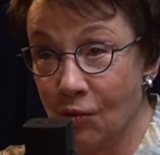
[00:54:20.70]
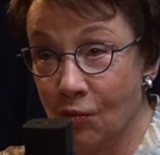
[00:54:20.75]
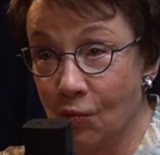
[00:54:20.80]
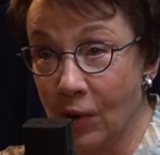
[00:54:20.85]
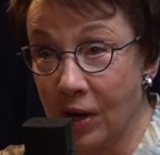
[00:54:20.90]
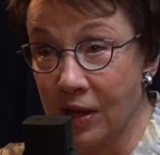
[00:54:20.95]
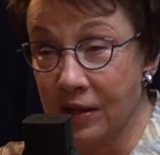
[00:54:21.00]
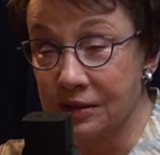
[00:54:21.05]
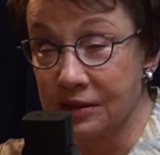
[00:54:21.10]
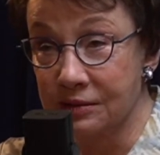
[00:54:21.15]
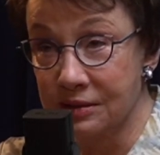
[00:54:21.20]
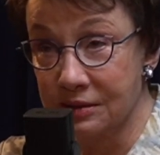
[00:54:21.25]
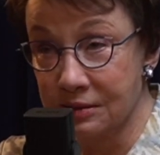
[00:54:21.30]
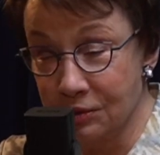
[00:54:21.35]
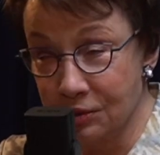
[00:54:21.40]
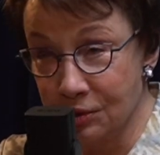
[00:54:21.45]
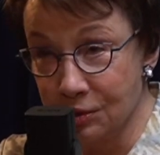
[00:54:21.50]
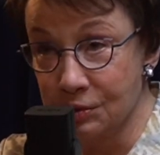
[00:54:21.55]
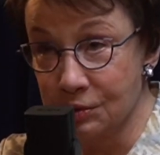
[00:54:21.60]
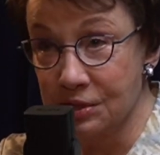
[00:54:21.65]
when
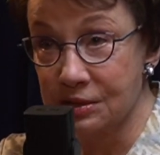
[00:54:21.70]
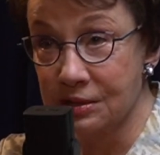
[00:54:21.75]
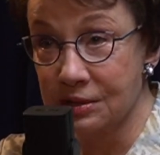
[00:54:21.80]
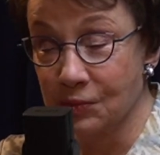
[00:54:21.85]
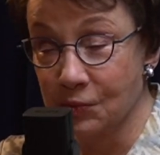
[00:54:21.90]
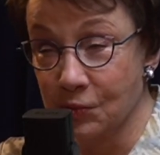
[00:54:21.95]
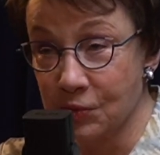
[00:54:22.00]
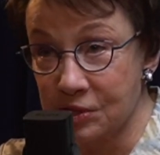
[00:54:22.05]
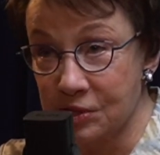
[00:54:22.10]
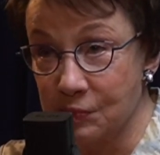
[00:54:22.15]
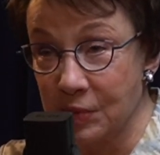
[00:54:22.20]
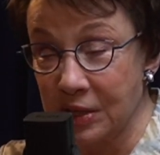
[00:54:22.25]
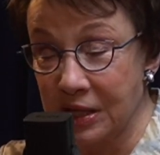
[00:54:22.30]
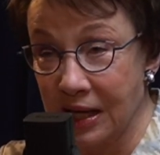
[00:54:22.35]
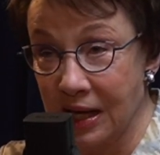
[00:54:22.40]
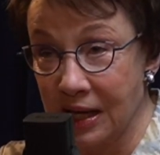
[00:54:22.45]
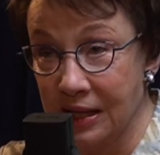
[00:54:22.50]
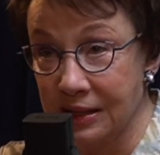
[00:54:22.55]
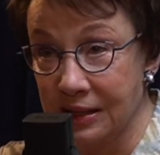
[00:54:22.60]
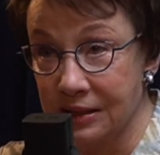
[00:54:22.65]
Houston was
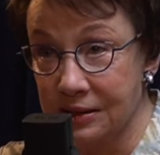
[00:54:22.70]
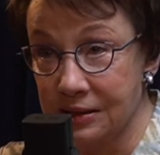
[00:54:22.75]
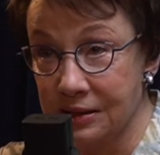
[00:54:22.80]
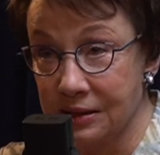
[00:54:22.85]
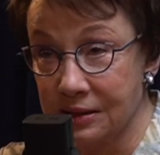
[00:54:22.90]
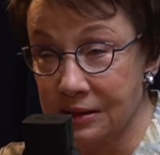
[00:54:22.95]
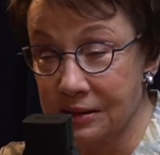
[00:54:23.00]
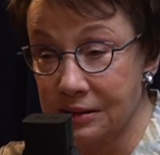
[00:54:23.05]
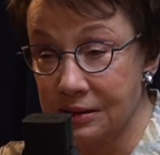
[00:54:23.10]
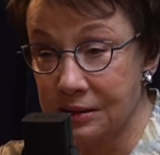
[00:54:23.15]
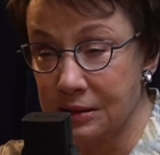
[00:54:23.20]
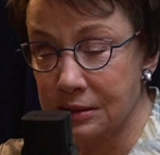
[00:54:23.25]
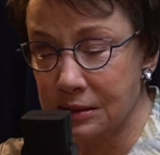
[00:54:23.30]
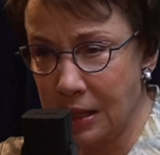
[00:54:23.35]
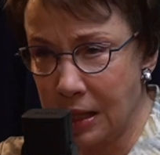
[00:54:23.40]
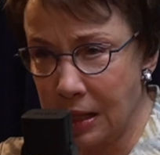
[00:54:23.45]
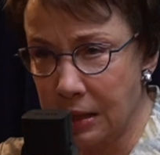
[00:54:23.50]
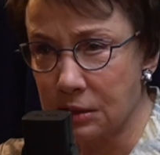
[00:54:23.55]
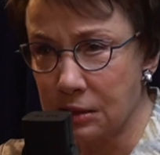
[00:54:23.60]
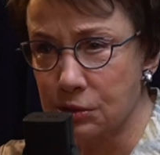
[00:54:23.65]
beginning to
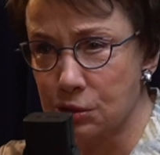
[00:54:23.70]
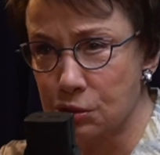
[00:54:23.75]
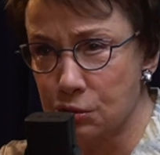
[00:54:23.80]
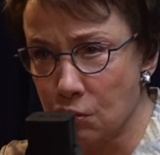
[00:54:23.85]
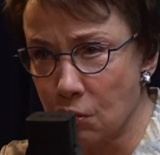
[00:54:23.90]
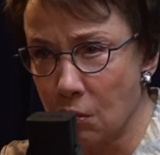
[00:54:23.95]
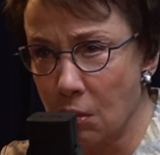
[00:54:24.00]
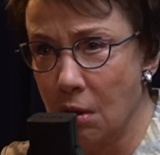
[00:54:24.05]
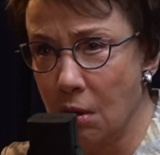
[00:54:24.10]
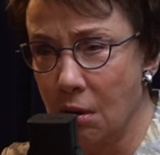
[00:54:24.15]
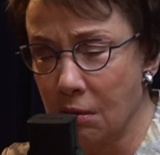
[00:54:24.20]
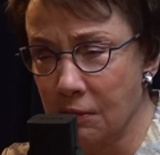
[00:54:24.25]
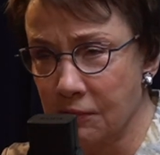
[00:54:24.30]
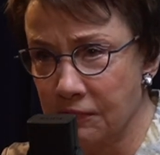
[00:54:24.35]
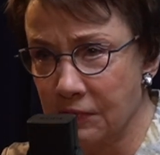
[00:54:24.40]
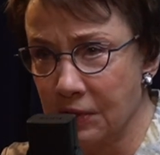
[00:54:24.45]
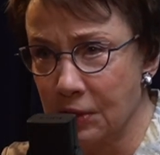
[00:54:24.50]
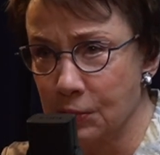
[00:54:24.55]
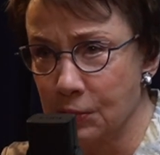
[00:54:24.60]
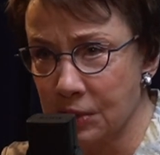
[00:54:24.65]
take a strong
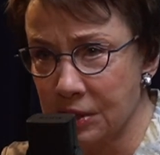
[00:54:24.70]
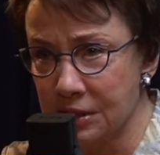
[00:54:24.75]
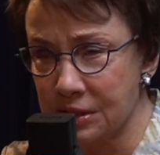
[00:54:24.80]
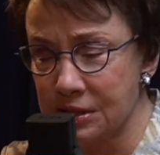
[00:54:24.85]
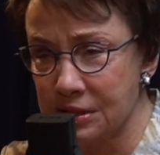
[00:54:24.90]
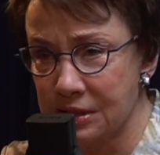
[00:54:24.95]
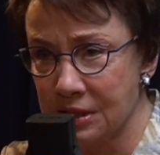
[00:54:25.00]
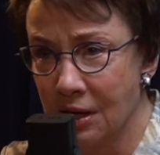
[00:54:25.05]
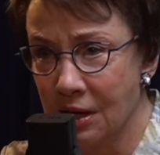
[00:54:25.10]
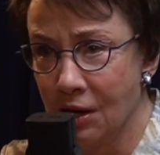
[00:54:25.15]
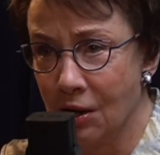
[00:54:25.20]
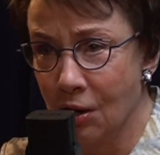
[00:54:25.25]
focus